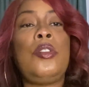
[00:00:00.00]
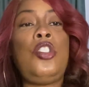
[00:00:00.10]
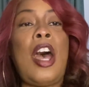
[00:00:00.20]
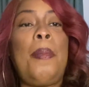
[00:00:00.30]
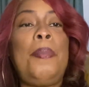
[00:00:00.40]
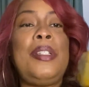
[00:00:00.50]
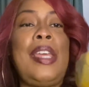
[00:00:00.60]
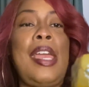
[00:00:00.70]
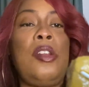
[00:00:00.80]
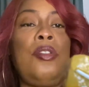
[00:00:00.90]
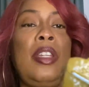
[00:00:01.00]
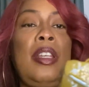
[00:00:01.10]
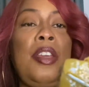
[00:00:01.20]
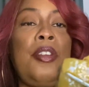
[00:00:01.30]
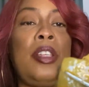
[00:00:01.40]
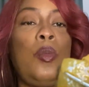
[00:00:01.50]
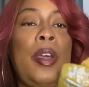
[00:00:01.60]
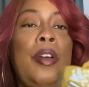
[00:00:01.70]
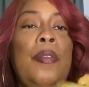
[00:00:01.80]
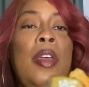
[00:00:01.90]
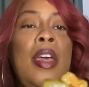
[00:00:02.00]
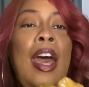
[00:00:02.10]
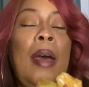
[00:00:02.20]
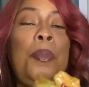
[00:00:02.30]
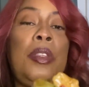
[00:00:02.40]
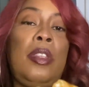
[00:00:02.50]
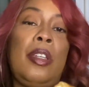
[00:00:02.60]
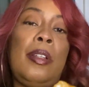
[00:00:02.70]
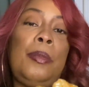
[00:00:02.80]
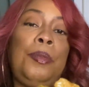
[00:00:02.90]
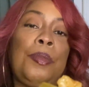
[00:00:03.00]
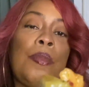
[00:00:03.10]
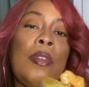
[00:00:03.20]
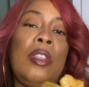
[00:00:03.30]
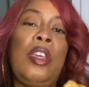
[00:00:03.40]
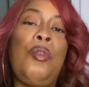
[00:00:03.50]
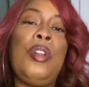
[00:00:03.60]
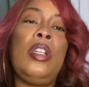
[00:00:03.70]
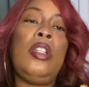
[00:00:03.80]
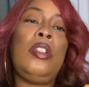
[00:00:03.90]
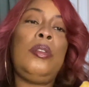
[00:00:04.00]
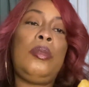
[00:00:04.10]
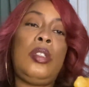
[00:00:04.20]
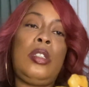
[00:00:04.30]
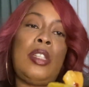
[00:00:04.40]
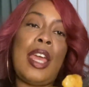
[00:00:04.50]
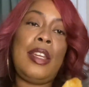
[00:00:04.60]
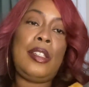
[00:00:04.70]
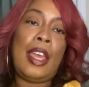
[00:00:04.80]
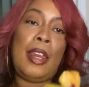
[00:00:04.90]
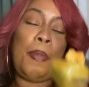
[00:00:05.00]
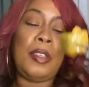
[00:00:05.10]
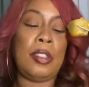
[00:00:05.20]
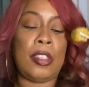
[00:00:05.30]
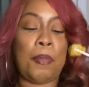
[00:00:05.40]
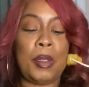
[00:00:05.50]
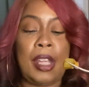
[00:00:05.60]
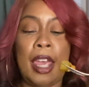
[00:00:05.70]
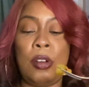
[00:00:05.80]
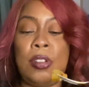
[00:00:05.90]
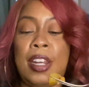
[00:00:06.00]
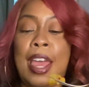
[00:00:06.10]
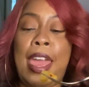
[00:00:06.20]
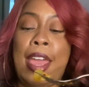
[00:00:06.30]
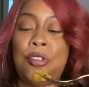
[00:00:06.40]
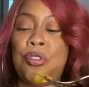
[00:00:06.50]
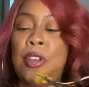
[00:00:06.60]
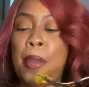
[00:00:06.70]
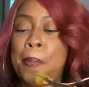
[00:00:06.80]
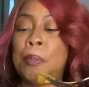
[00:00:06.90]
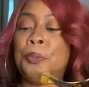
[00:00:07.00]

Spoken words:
chopped potato in here as well. I put they're real little tiny pieces of potato that I actually